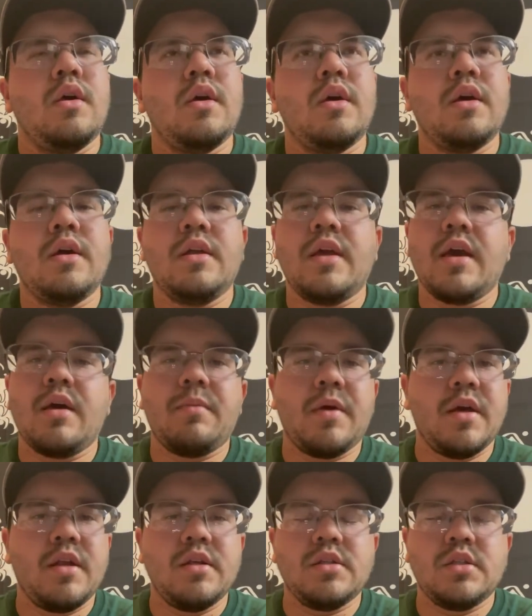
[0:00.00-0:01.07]
yeah,
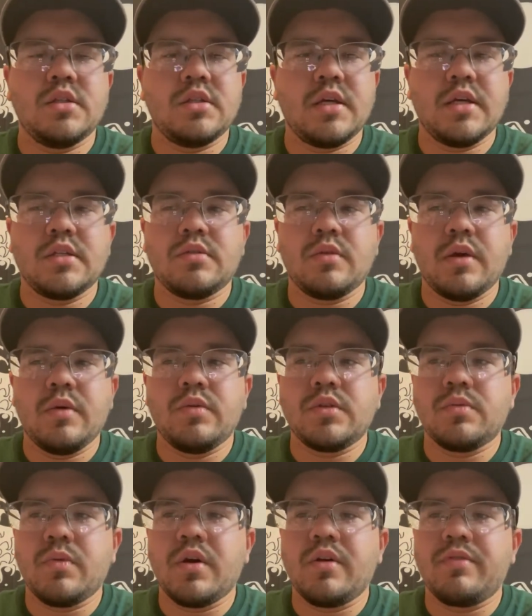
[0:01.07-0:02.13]
man, it
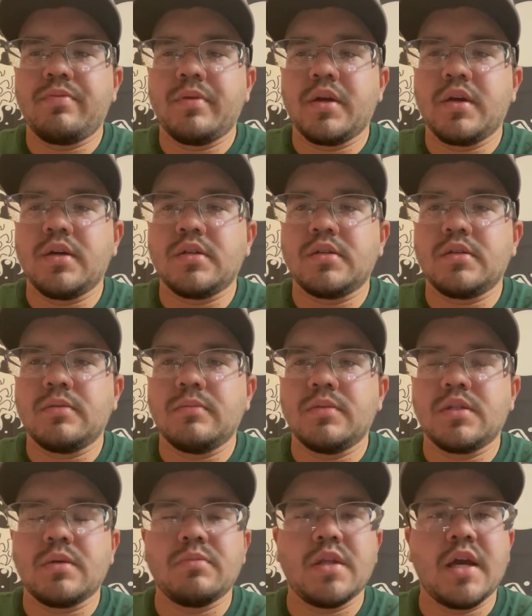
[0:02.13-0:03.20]
was rough because
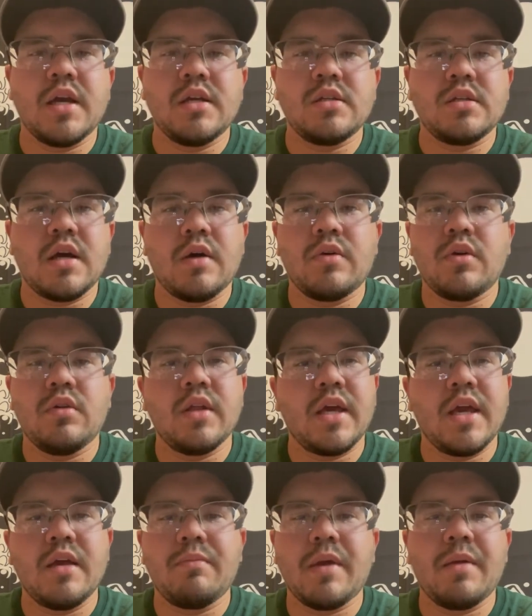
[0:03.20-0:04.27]
some days I would only
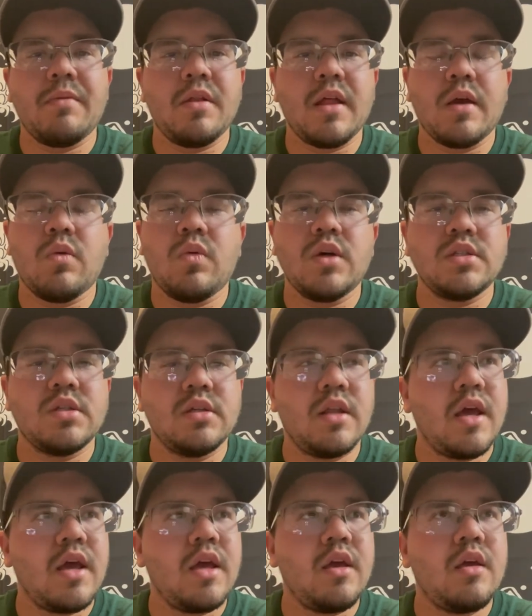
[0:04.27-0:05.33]
eat maybe like once a
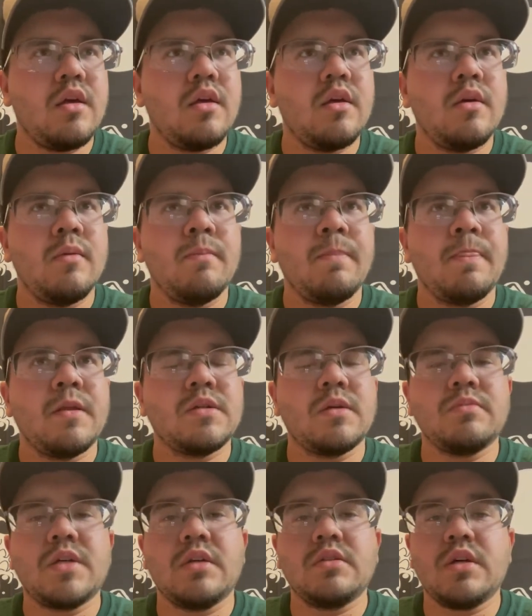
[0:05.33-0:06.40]
day.
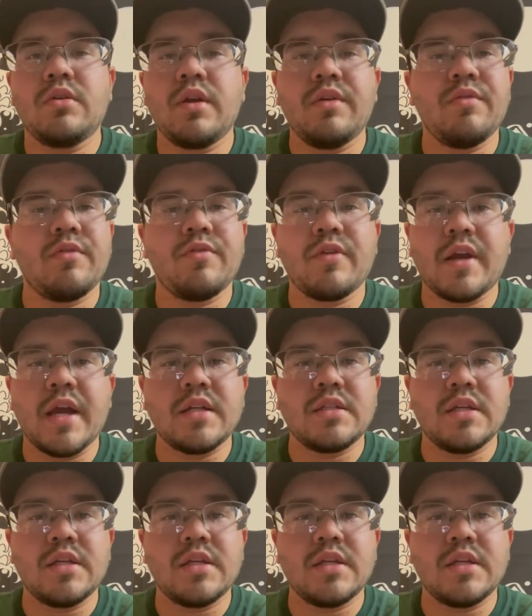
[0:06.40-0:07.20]
Sometimes I would even forget to